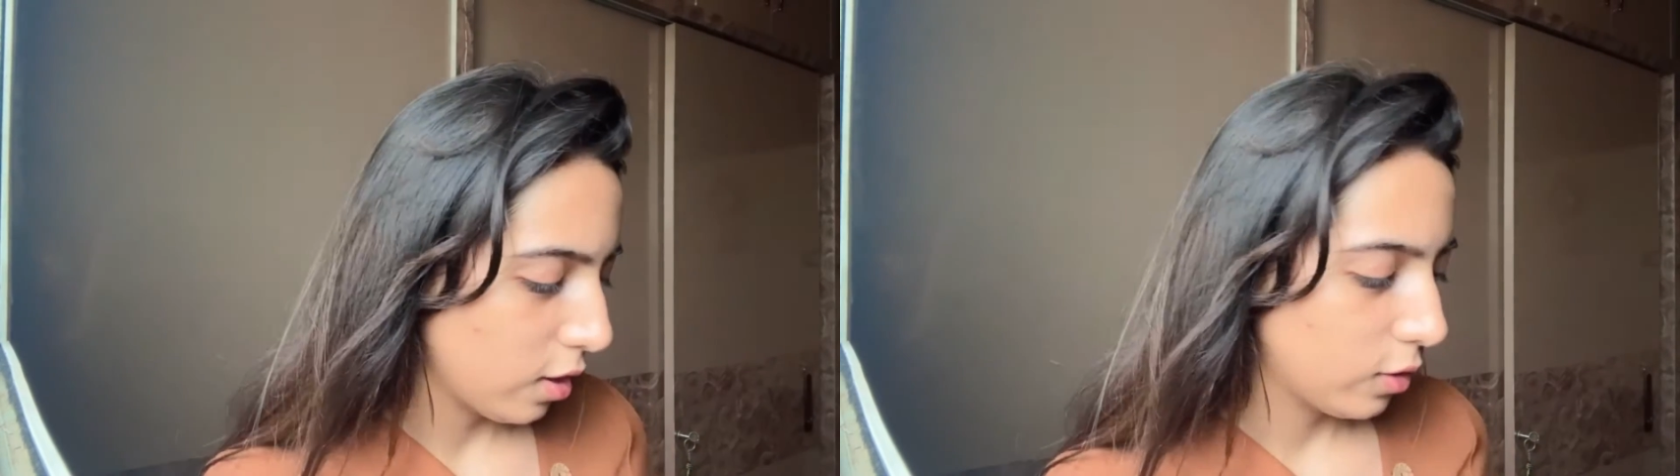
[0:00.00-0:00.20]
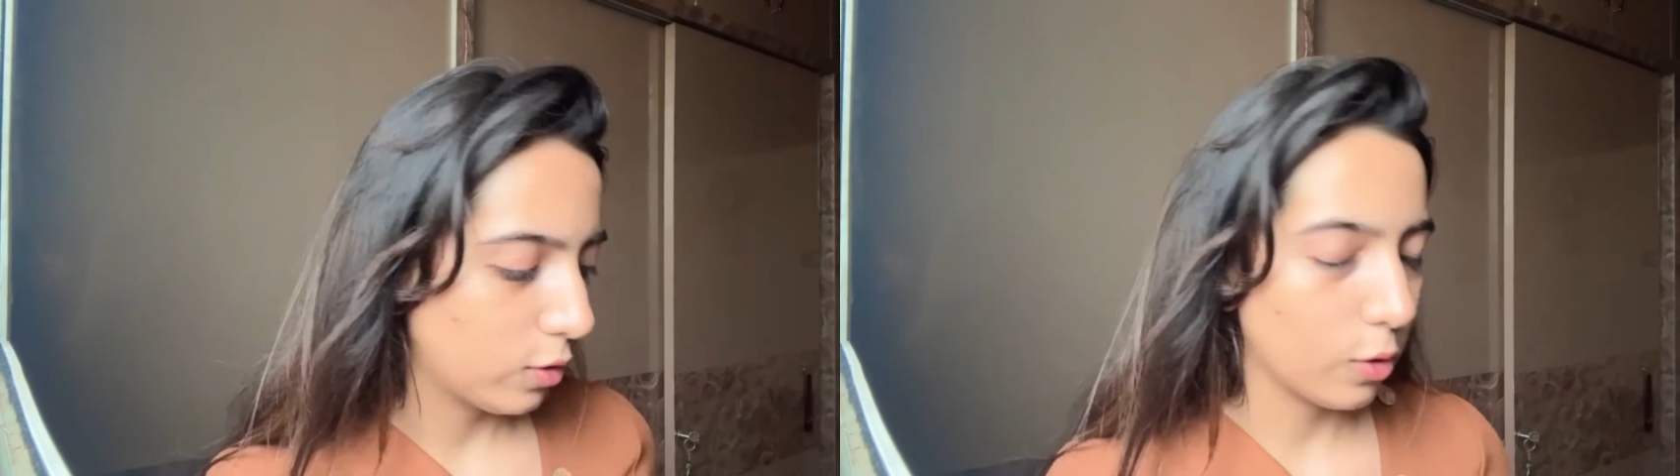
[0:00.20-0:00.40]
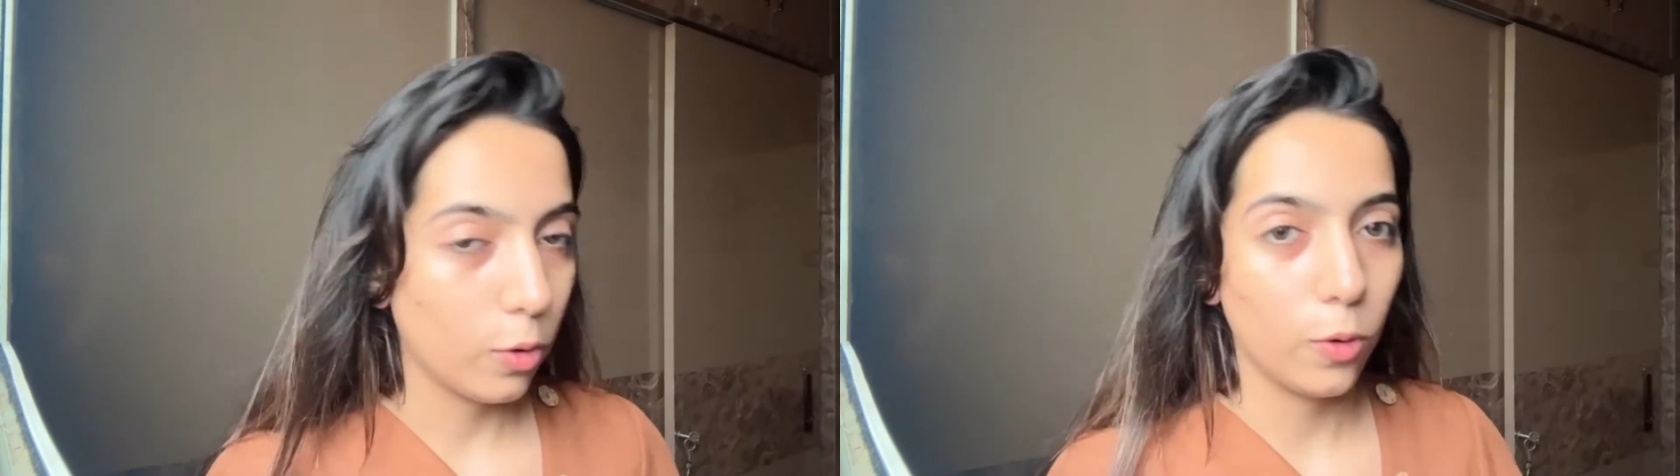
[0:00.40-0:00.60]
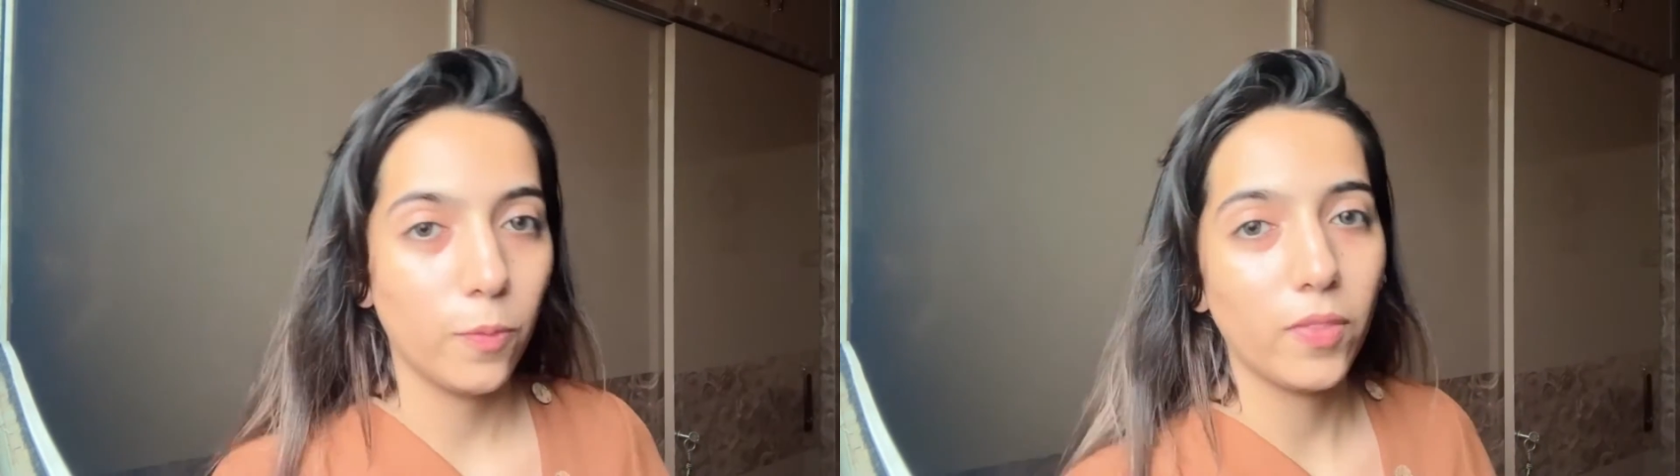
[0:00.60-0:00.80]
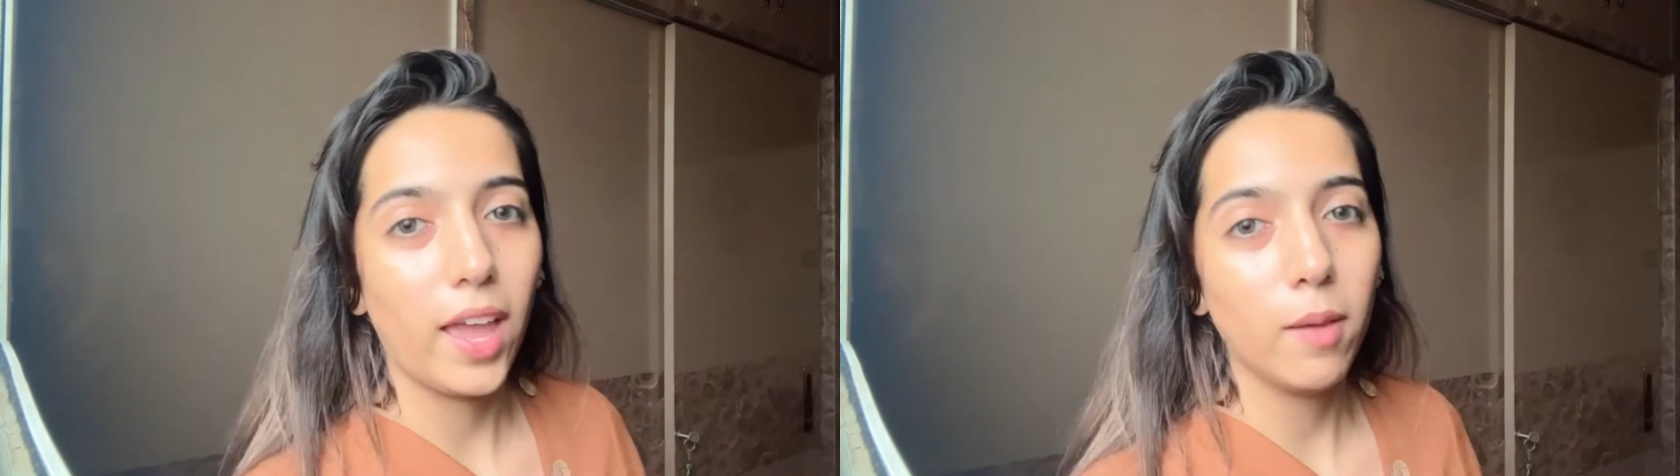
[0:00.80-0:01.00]
So
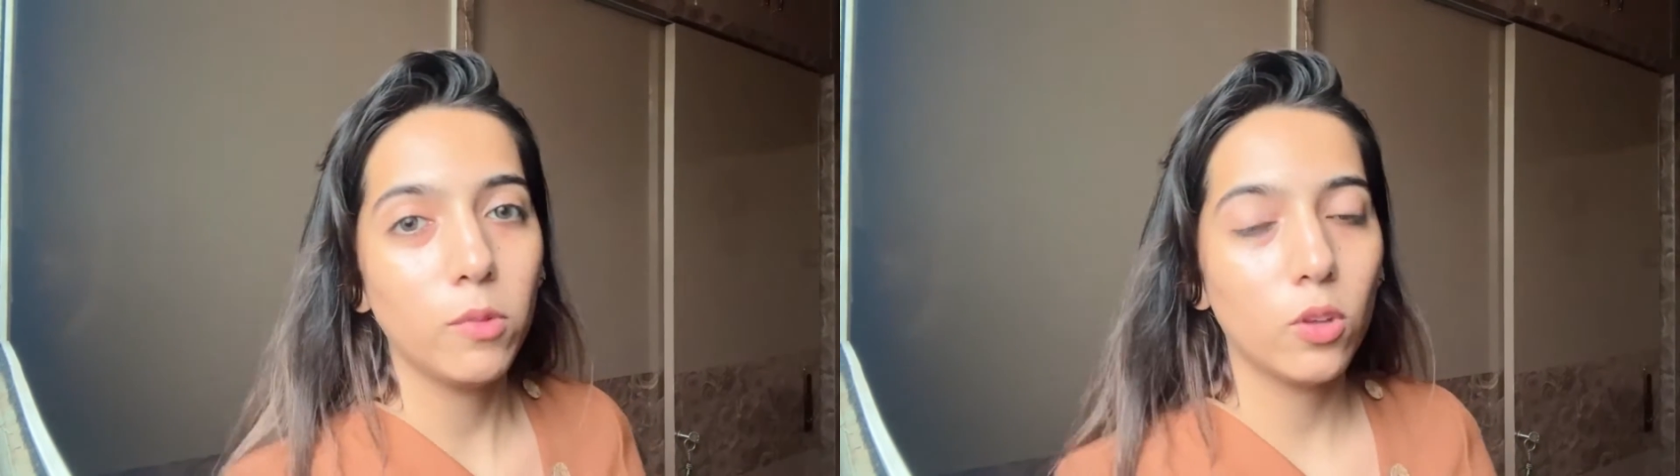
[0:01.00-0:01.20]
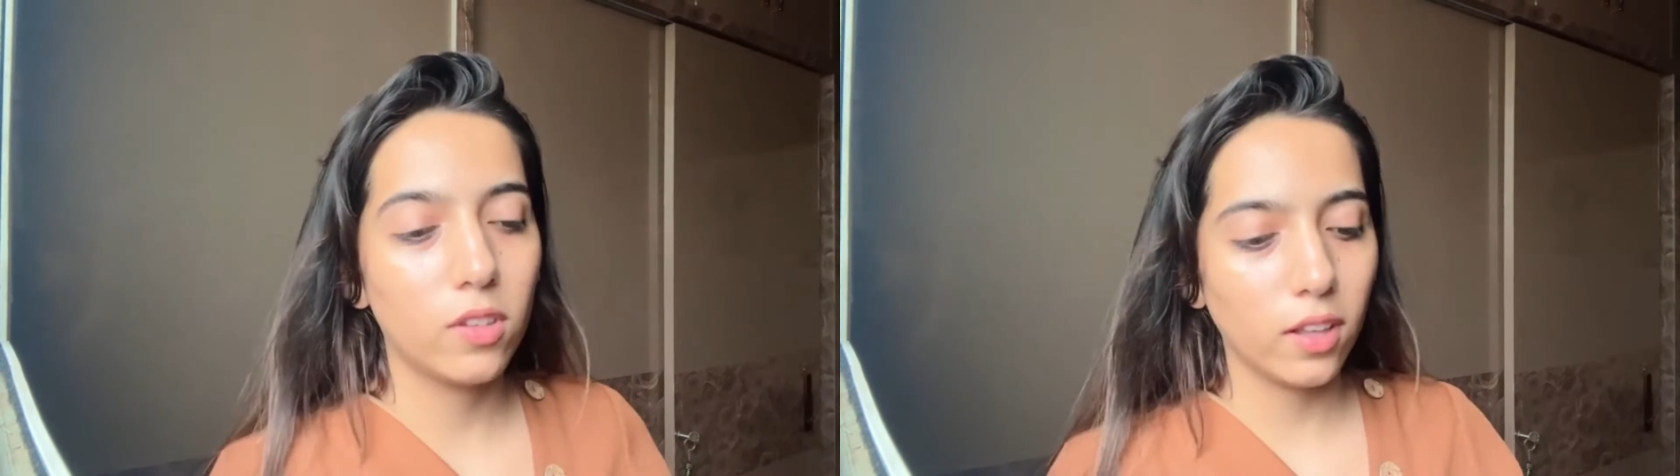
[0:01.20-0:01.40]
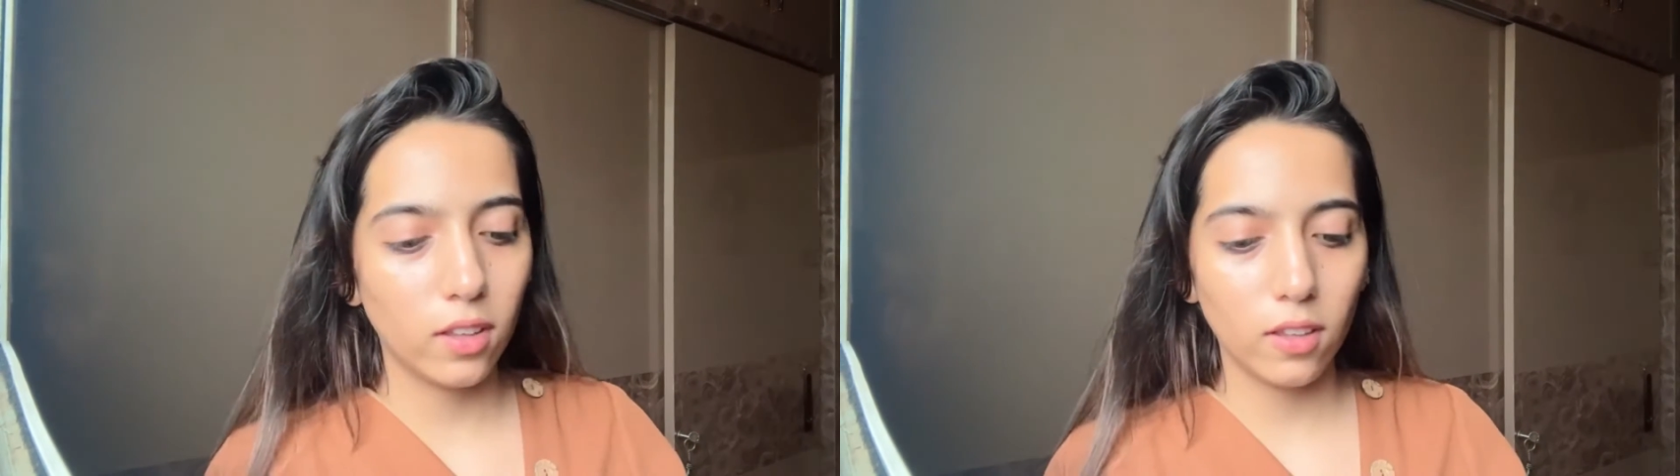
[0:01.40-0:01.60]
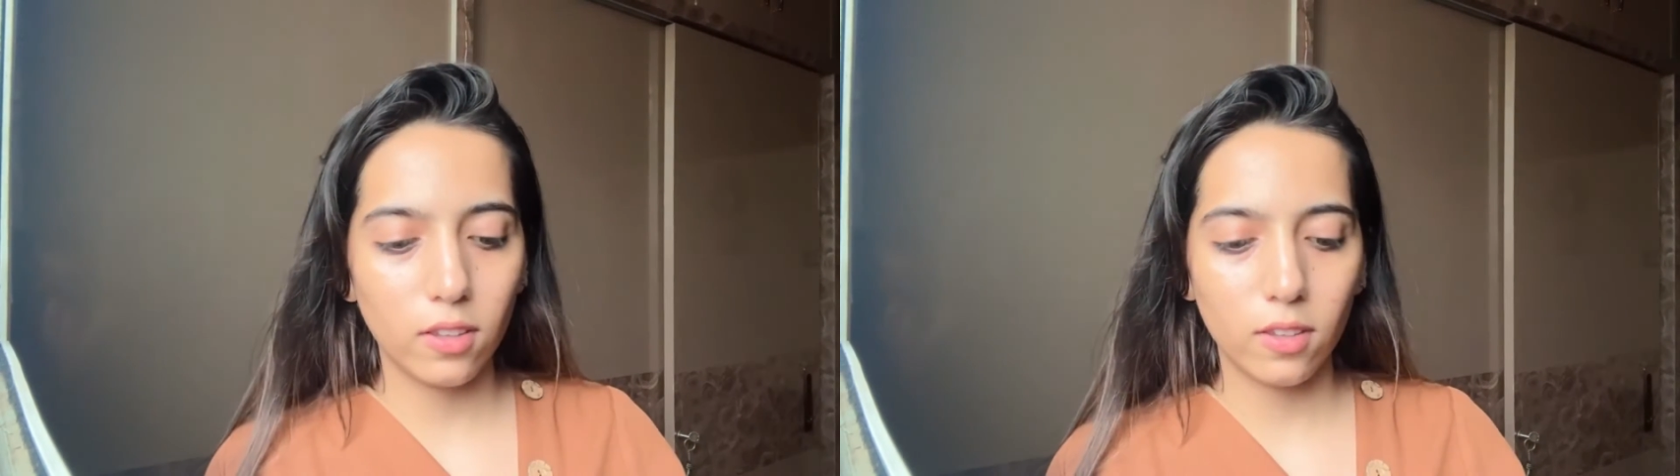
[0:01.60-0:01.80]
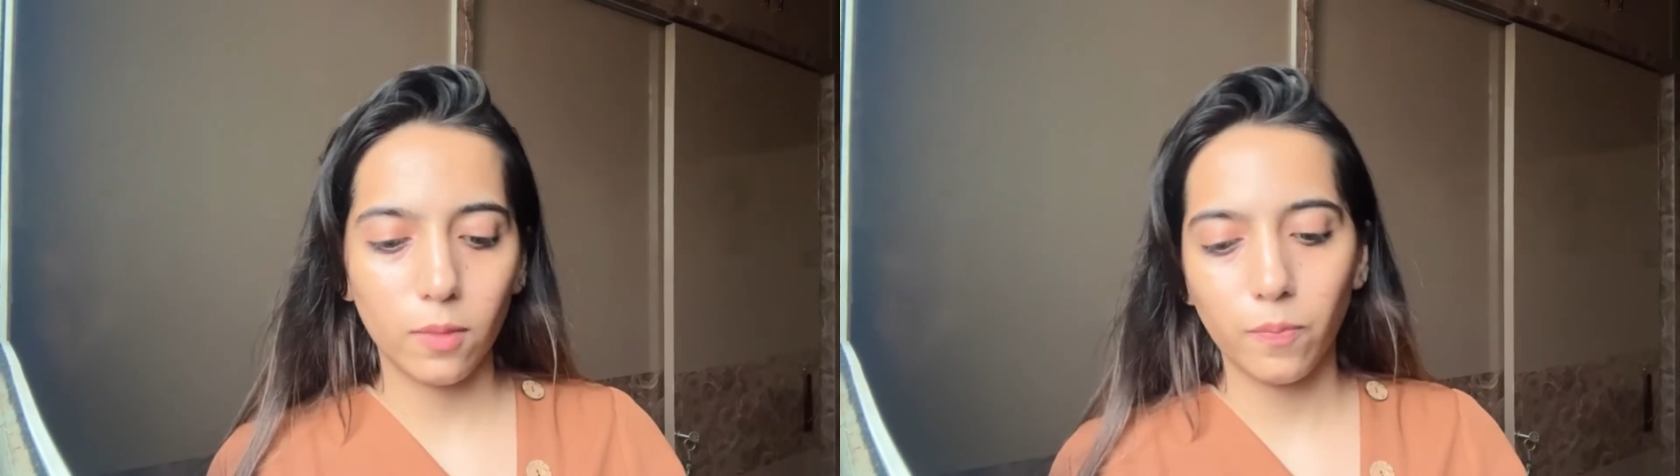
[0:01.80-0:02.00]
I am using
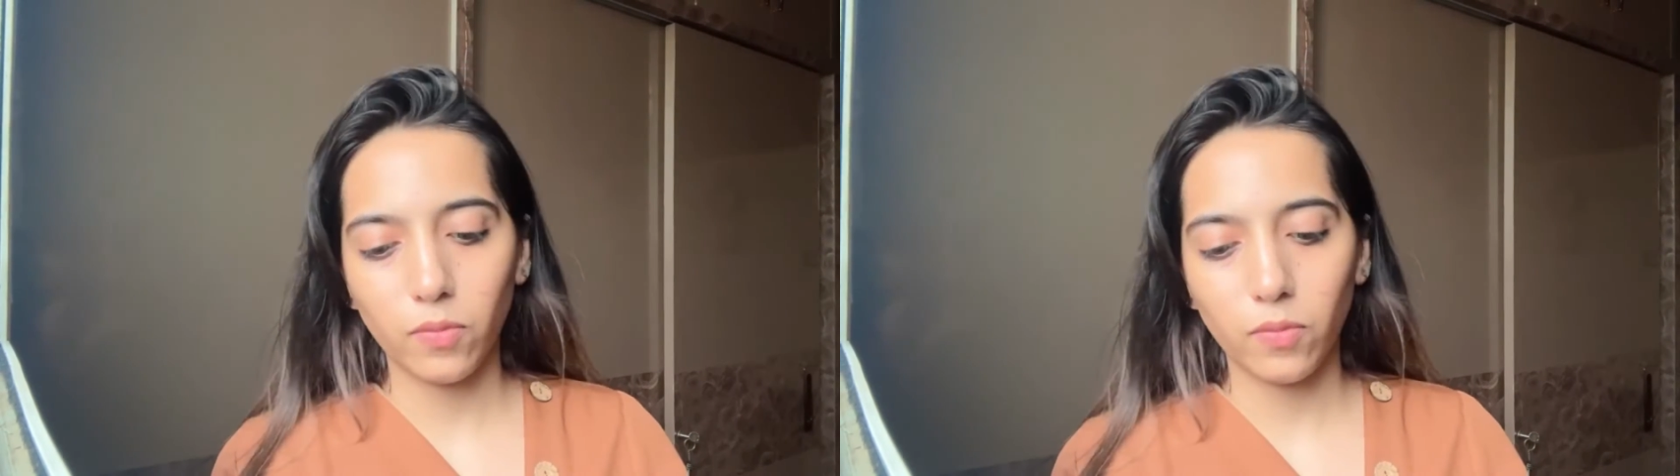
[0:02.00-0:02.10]
this